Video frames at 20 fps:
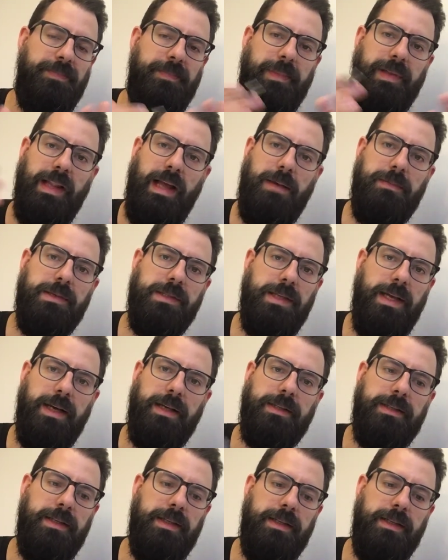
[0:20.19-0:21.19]
Lab is
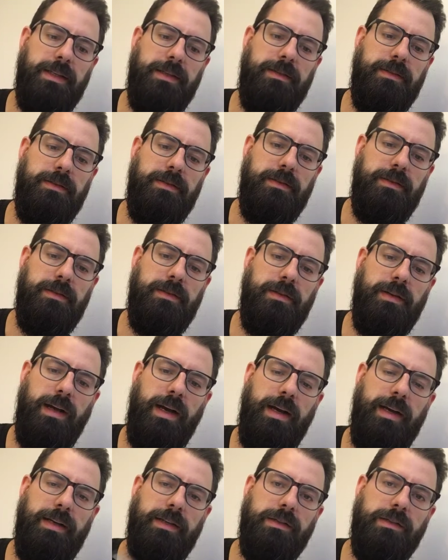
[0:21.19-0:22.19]
hectic and
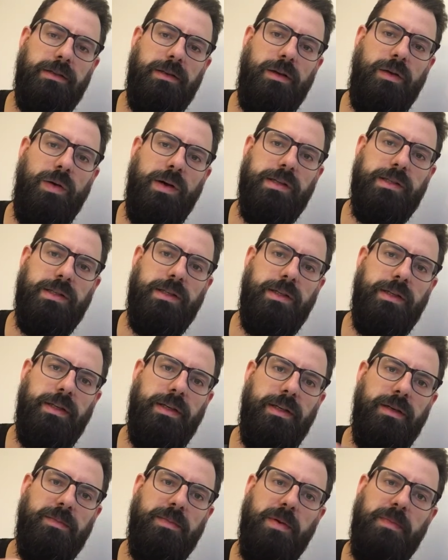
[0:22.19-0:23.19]
I answer a question
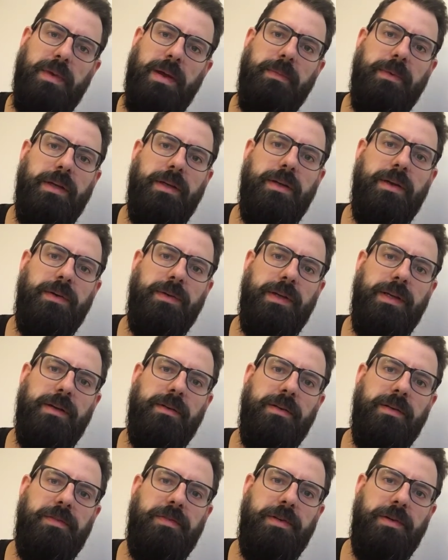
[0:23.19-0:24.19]
here, but maybe you don't
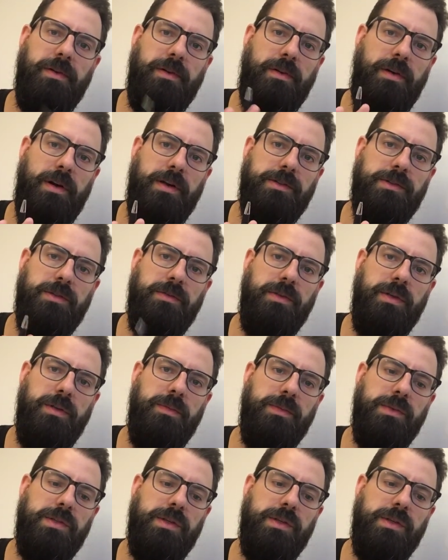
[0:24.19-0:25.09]
hear it if you're across the room.